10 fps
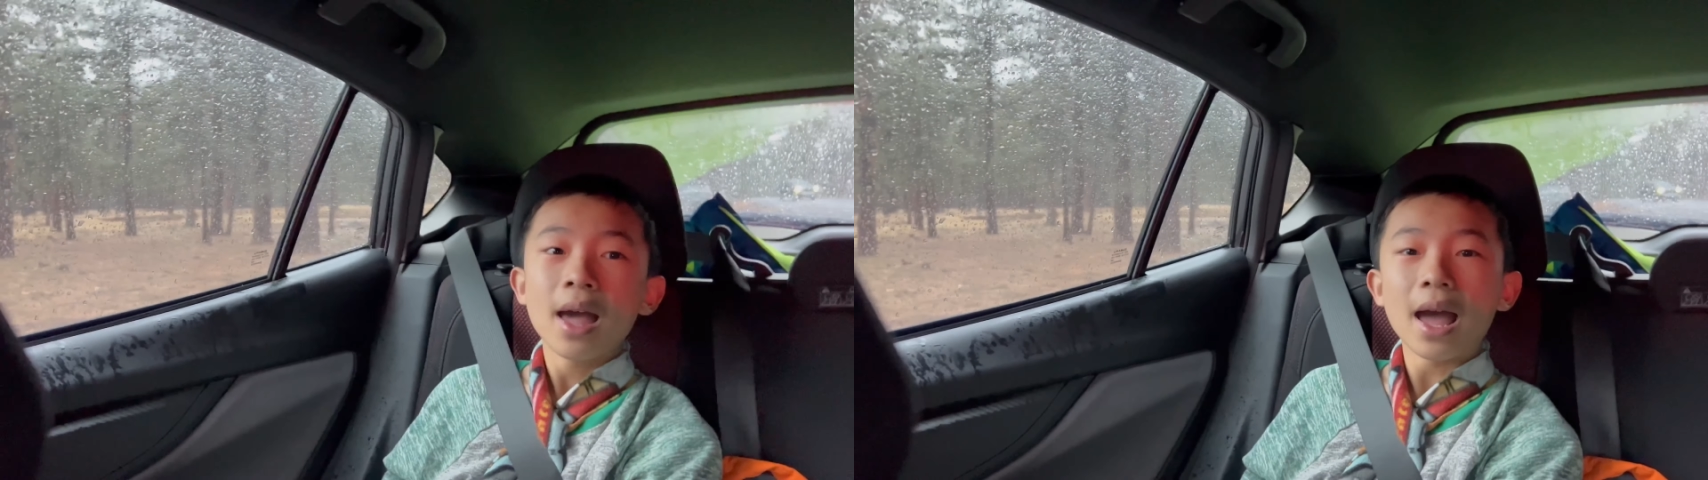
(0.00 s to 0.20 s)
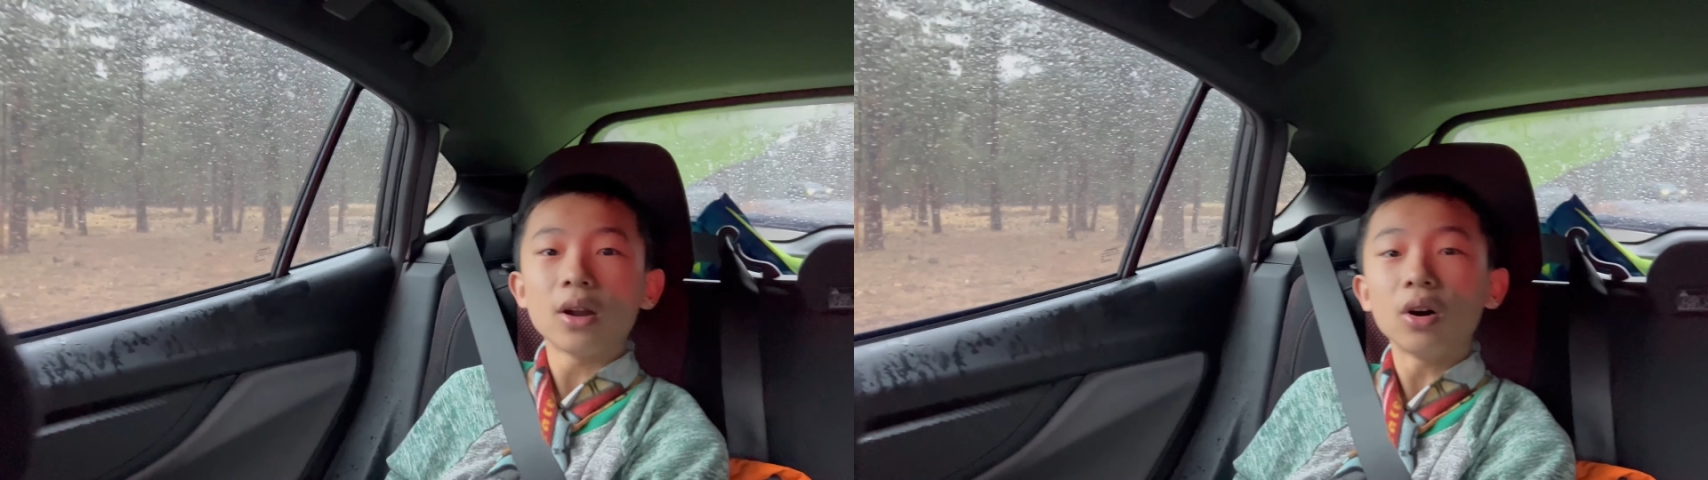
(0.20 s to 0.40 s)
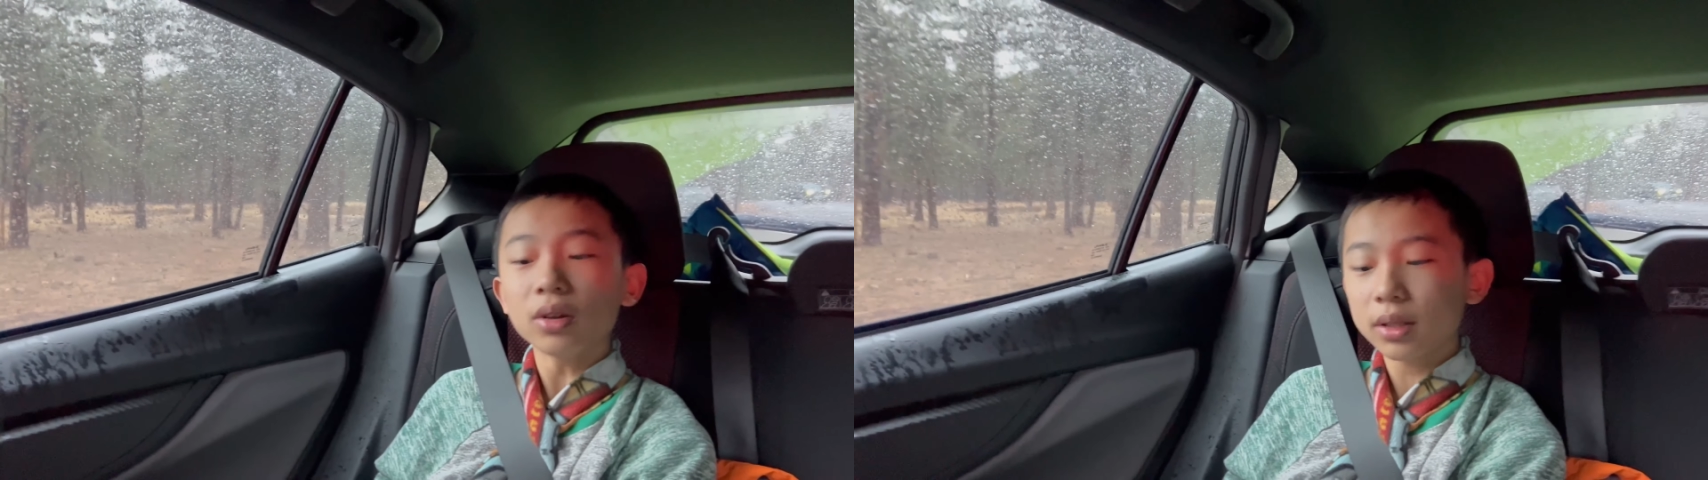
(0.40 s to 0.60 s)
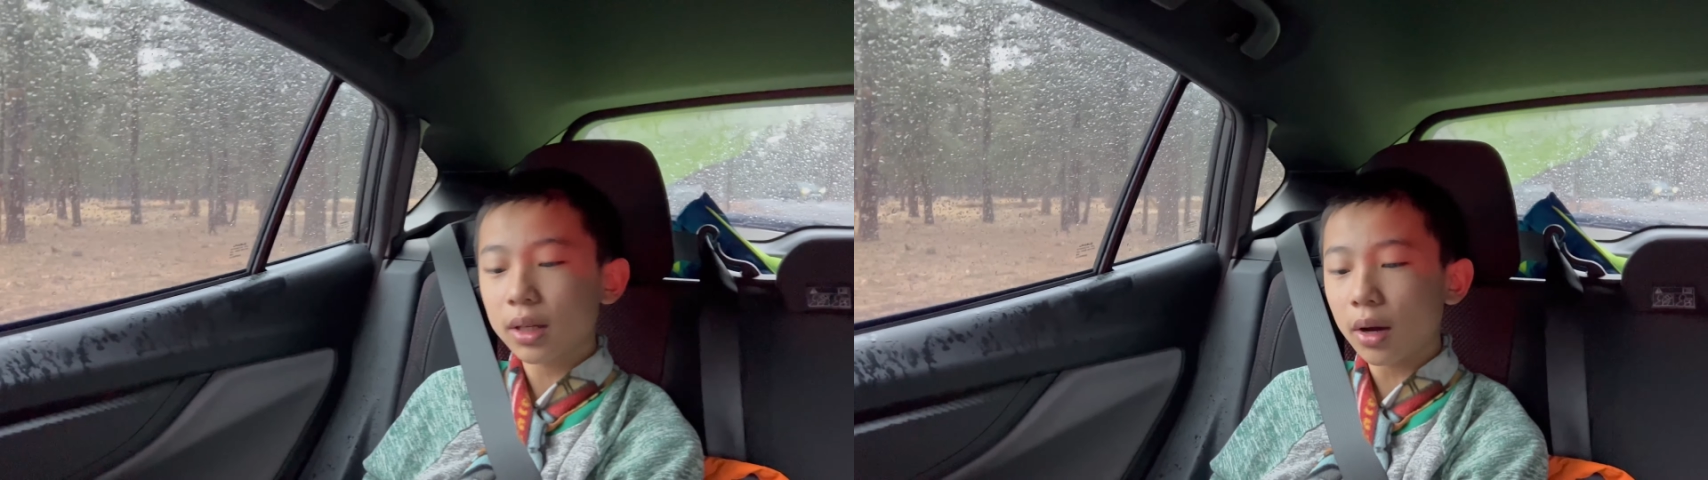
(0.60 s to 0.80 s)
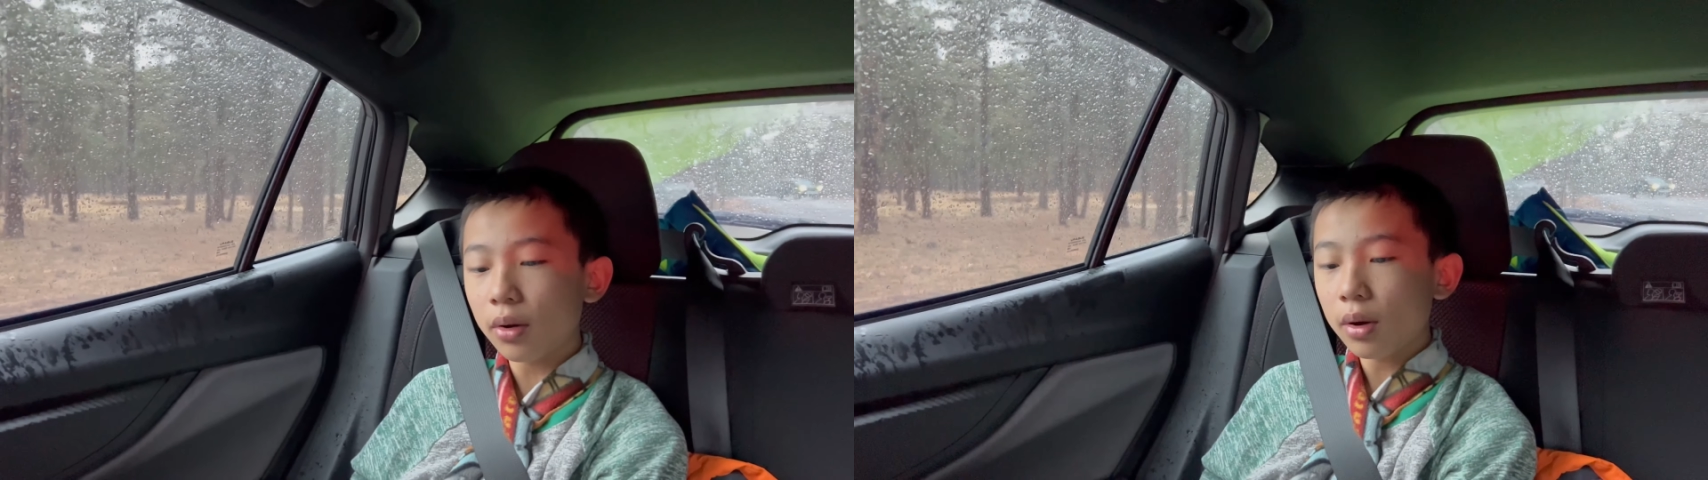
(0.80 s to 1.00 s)
And
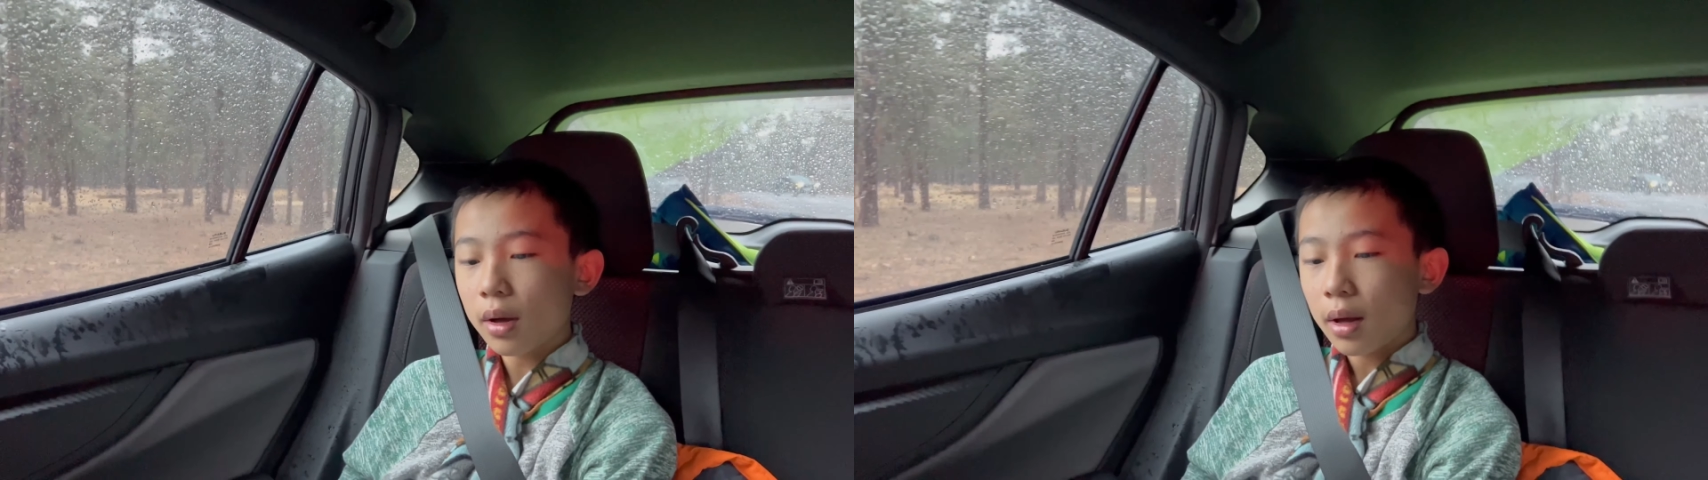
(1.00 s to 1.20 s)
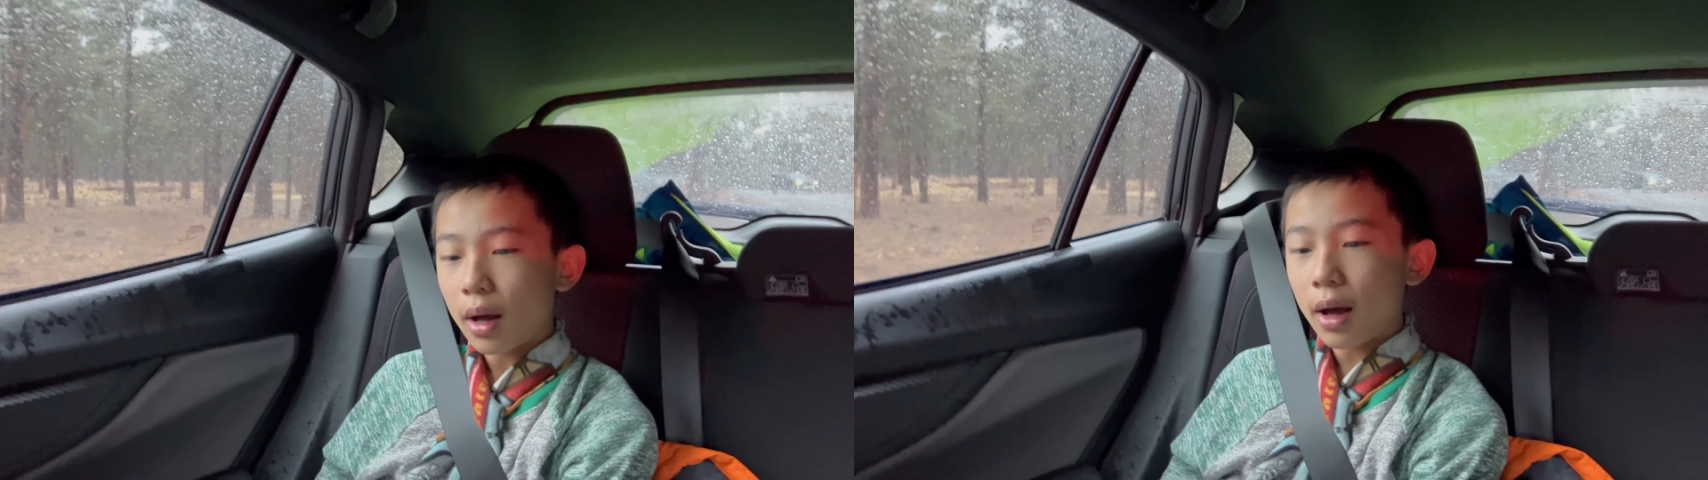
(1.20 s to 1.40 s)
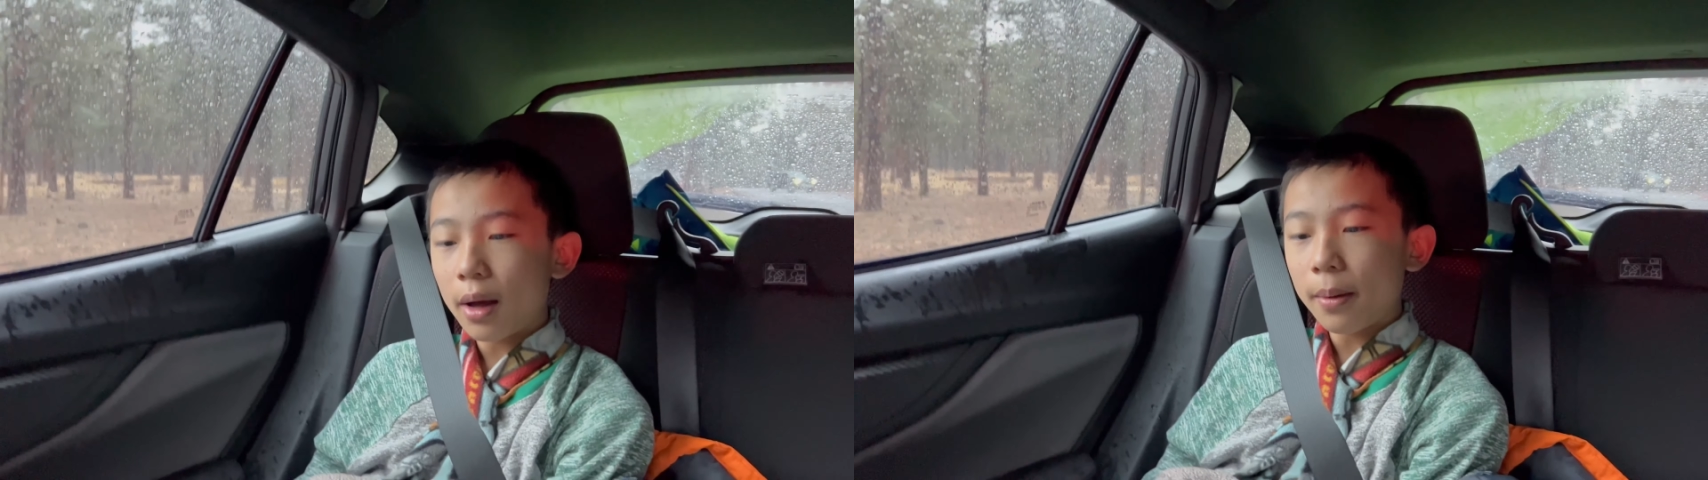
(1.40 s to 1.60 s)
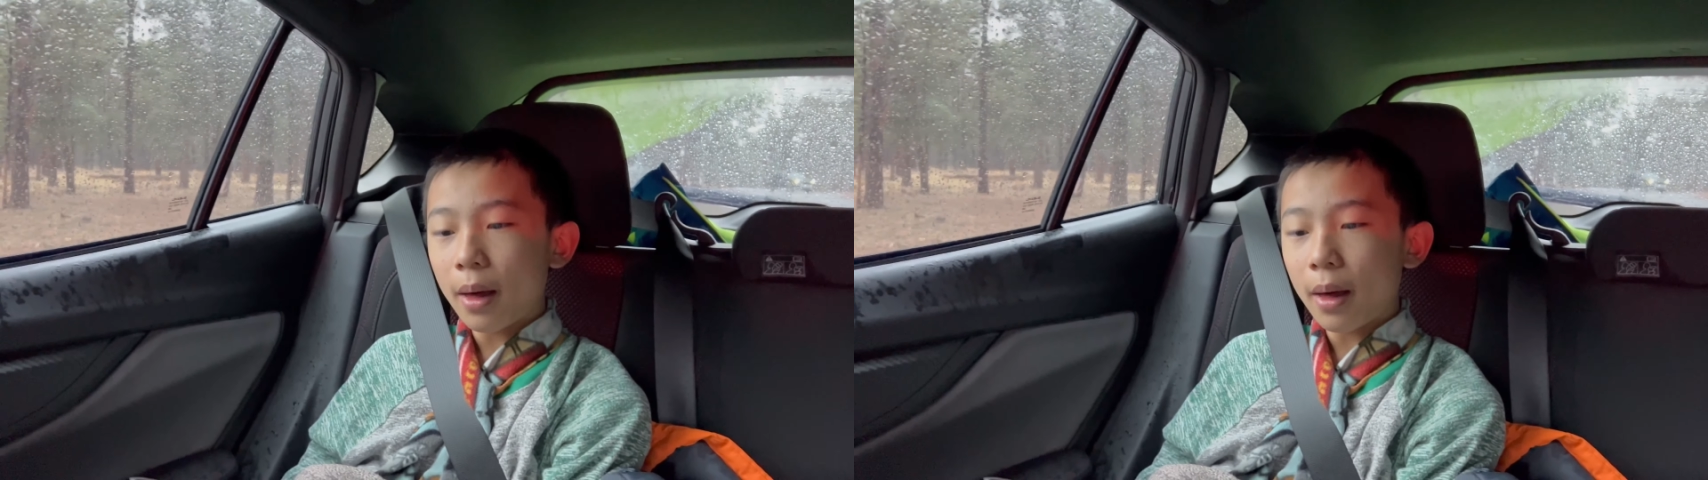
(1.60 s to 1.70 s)
also, uh,